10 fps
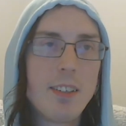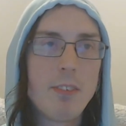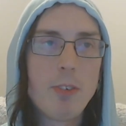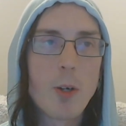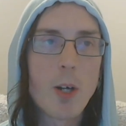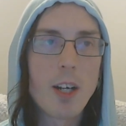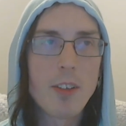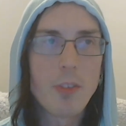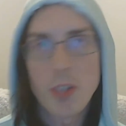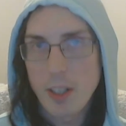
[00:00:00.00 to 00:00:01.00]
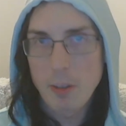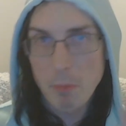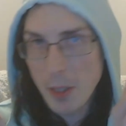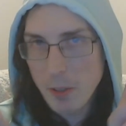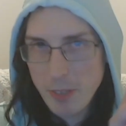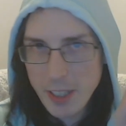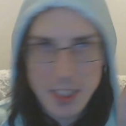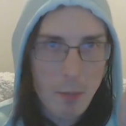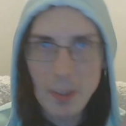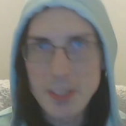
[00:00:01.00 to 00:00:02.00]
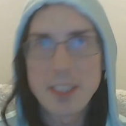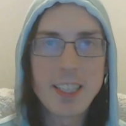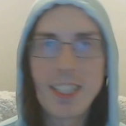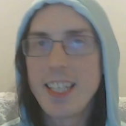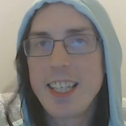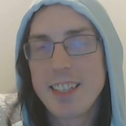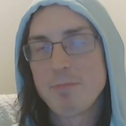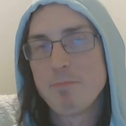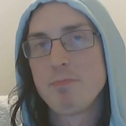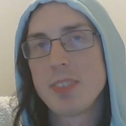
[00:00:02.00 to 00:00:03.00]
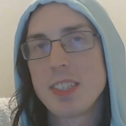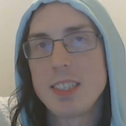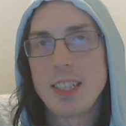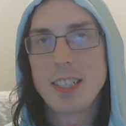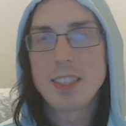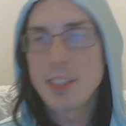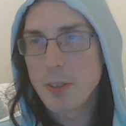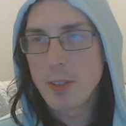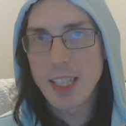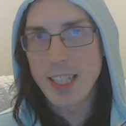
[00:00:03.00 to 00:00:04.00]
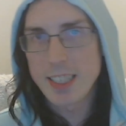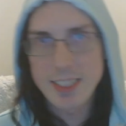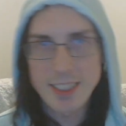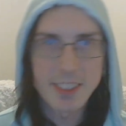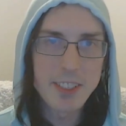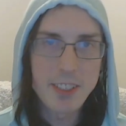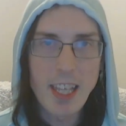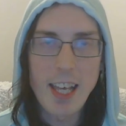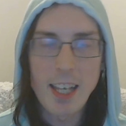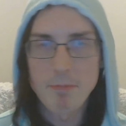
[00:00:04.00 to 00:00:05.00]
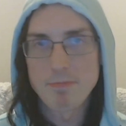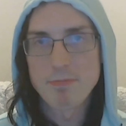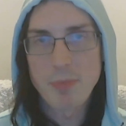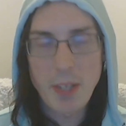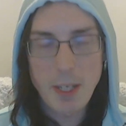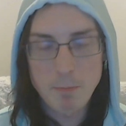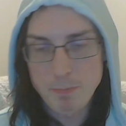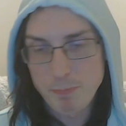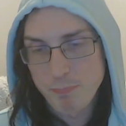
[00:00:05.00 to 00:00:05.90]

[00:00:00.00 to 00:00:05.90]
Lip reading: for the perfect opportunity to do this or do that, then